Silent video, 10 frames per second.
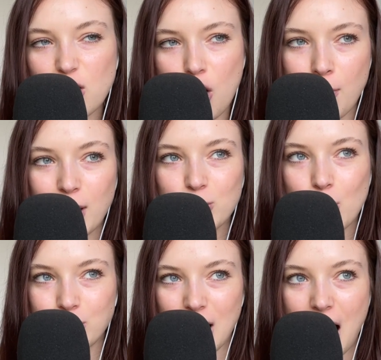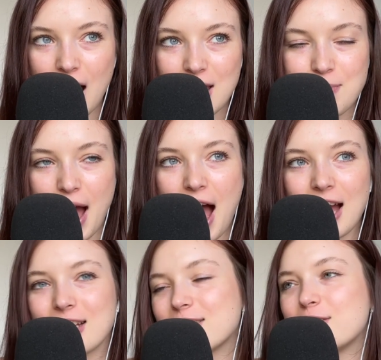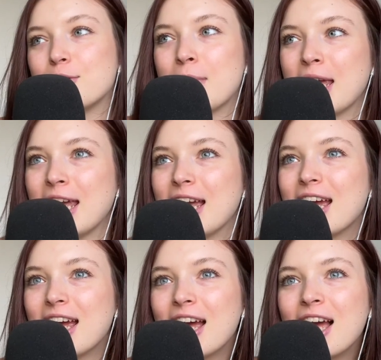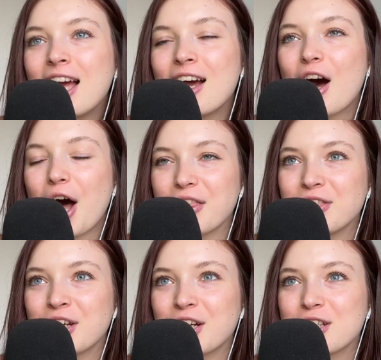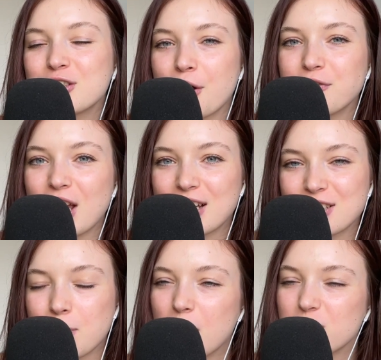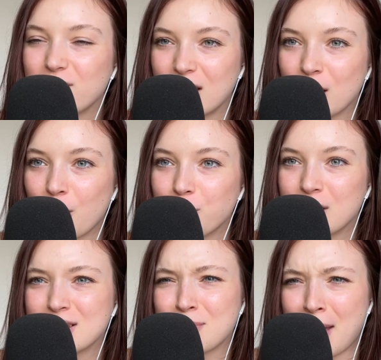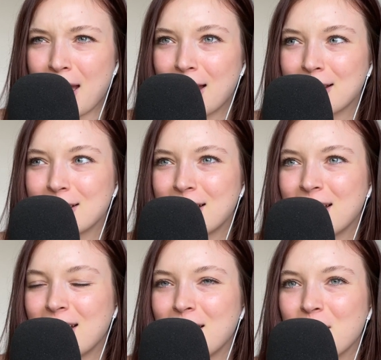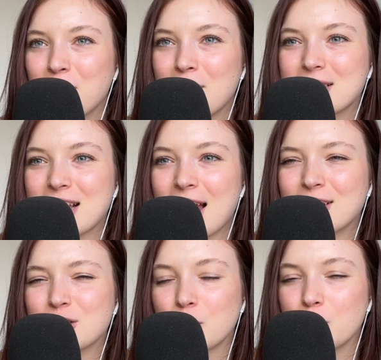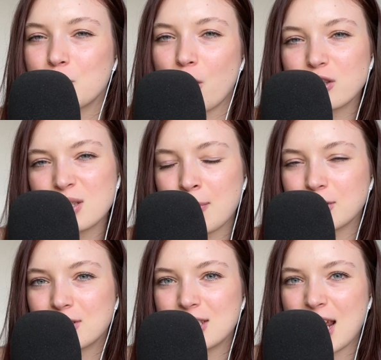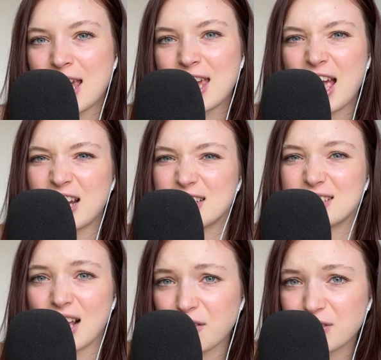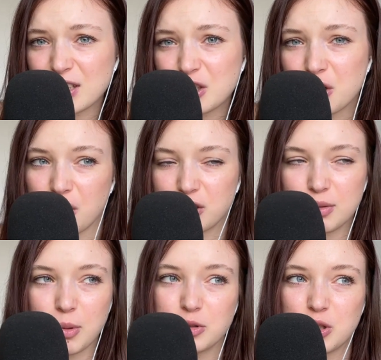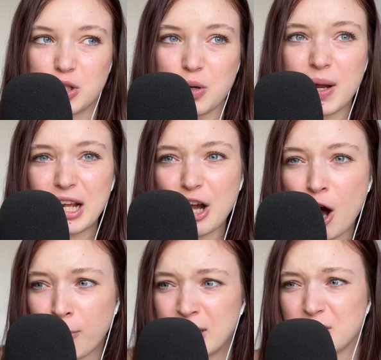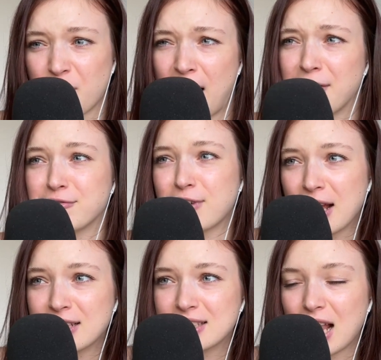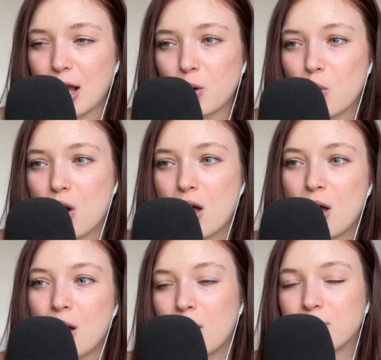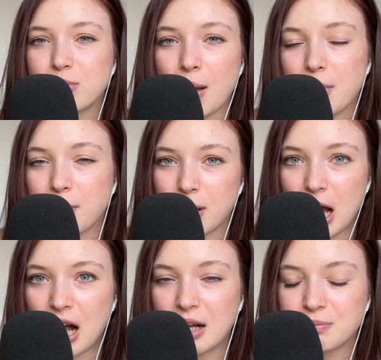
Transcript: comment reply back to me under Soft ASMR's video. This man was like, so you're not supposed to take any selfies, you're not supposed to do any hobbies or have friends, like blah blah blah.